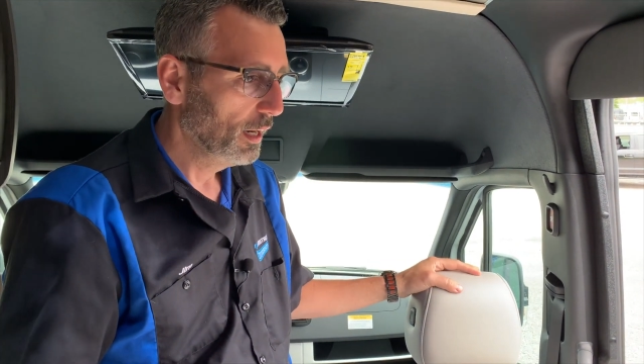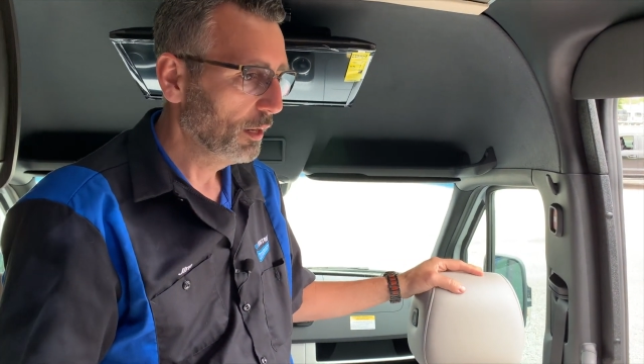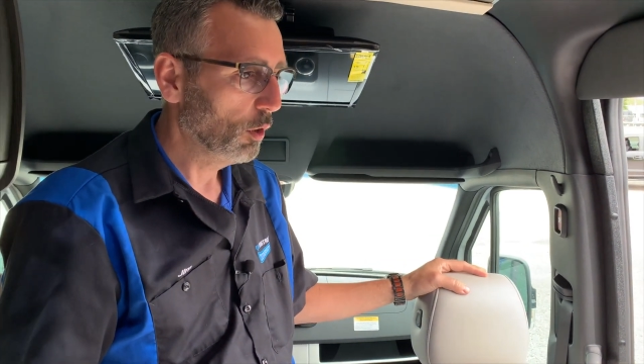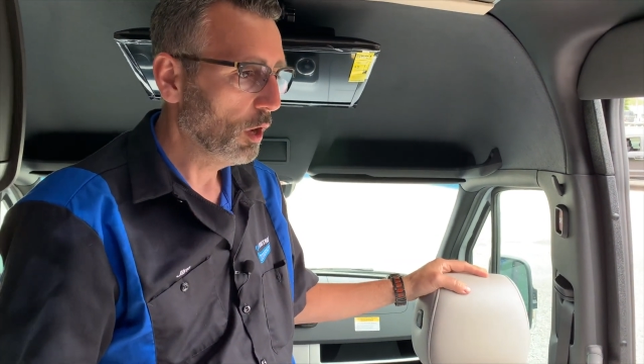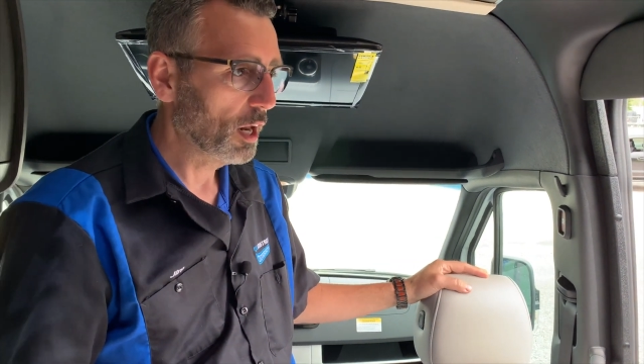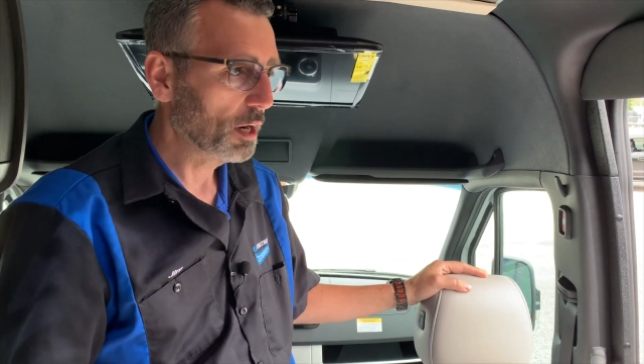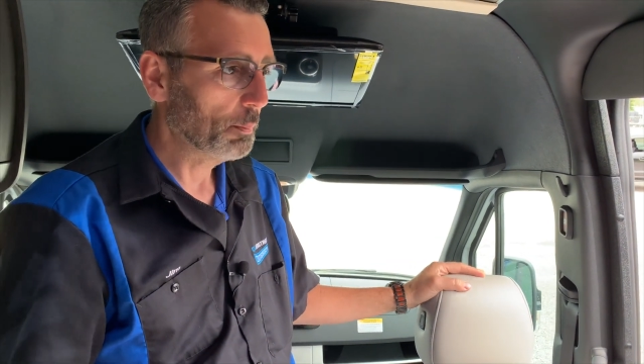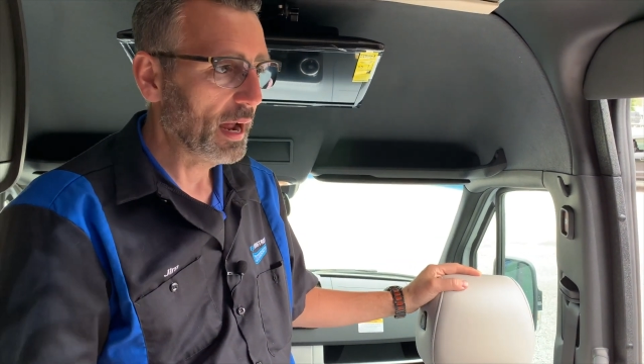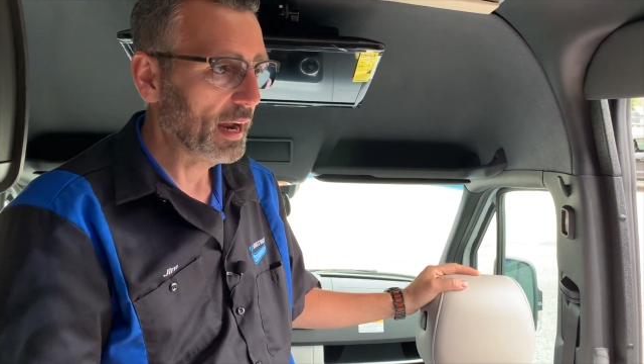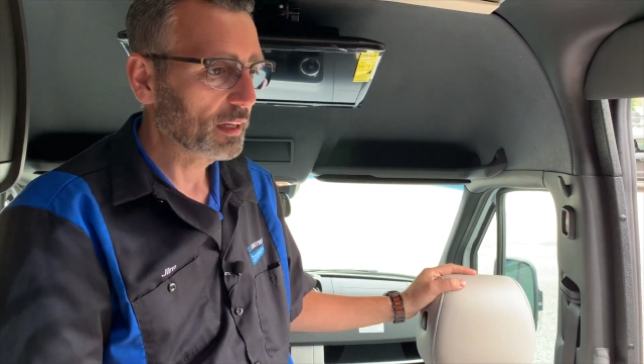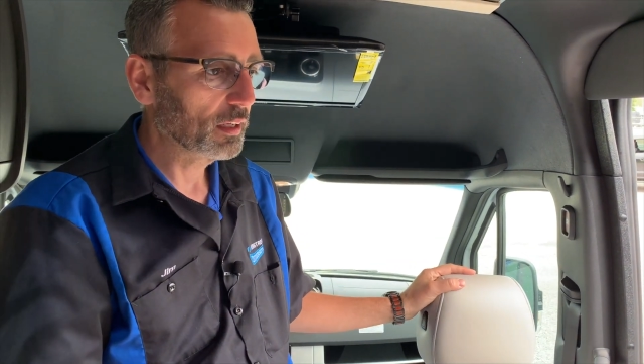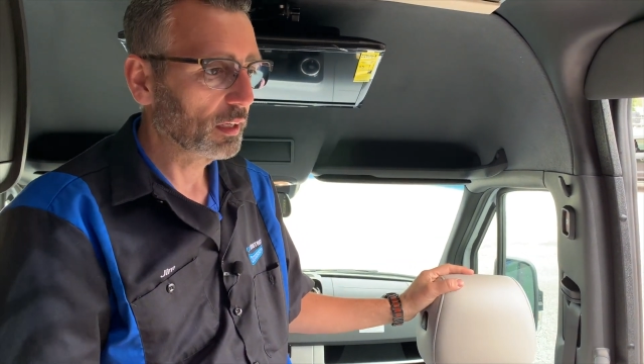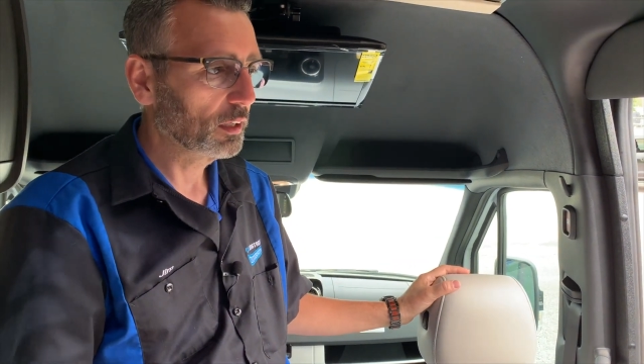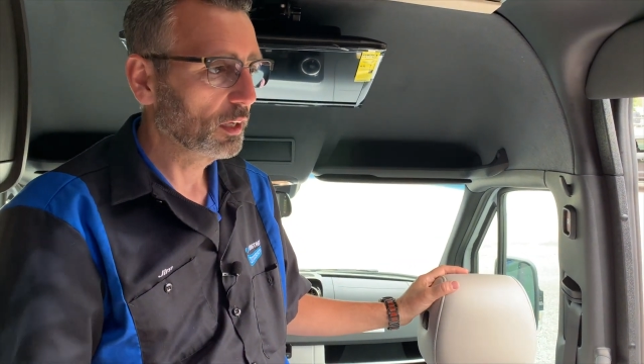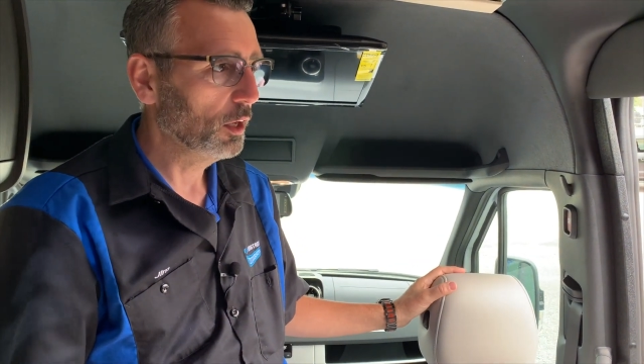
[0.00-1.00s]
it will
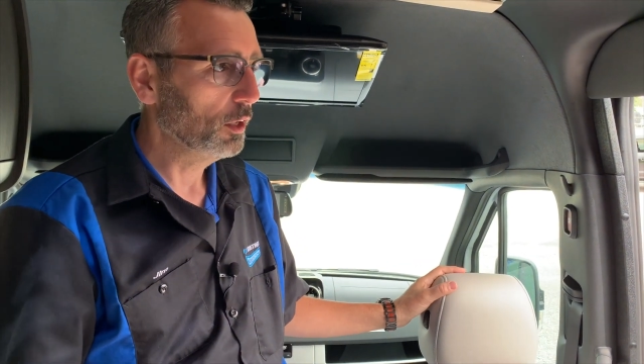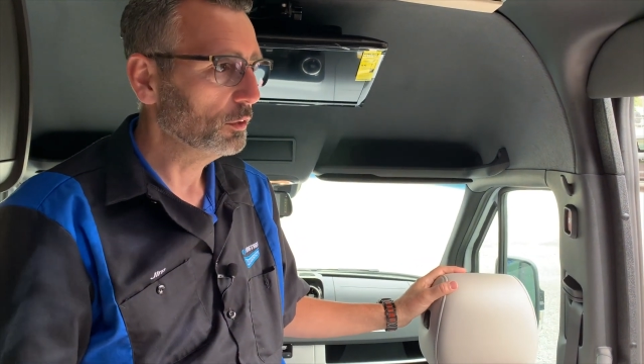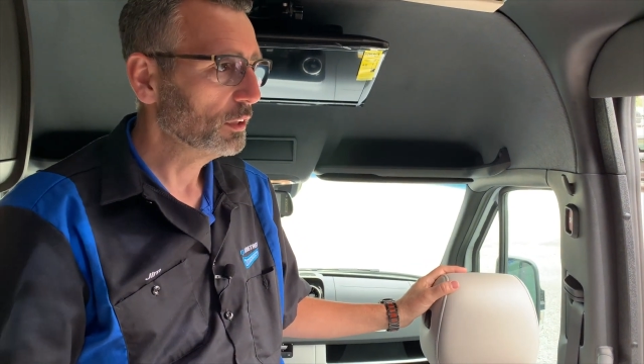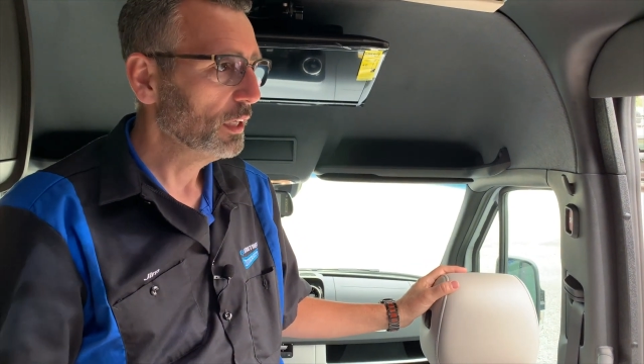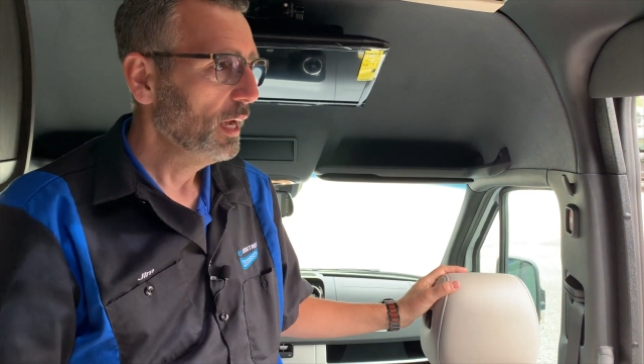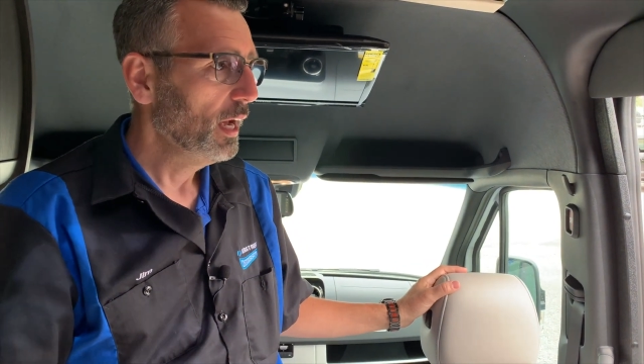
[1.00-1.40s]
automatically close.